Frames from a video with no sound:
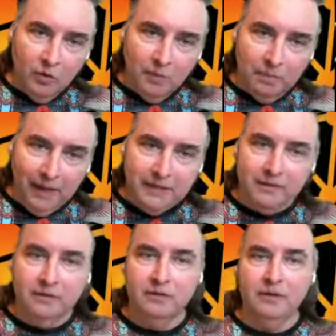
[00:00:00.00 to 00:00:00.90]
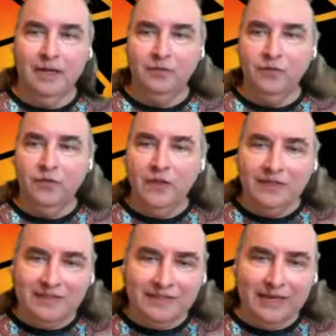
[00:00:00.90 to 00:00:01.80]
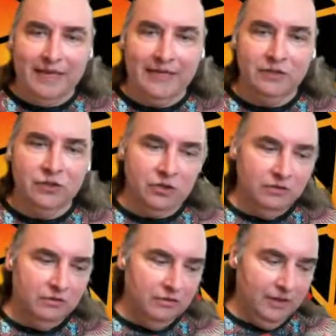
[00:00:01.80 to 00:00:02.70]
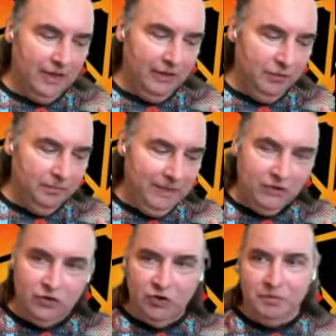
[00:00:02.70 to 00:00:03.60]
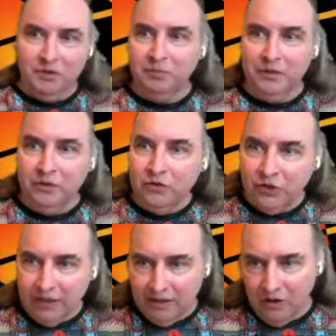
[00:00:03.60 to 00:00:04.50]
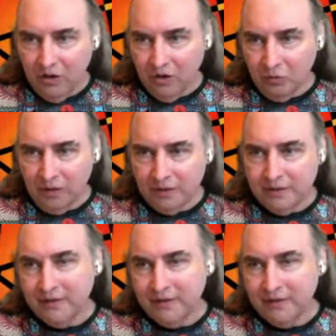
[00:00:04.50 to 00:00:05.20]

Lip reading: But at this stage, it would be too much minutia all at once.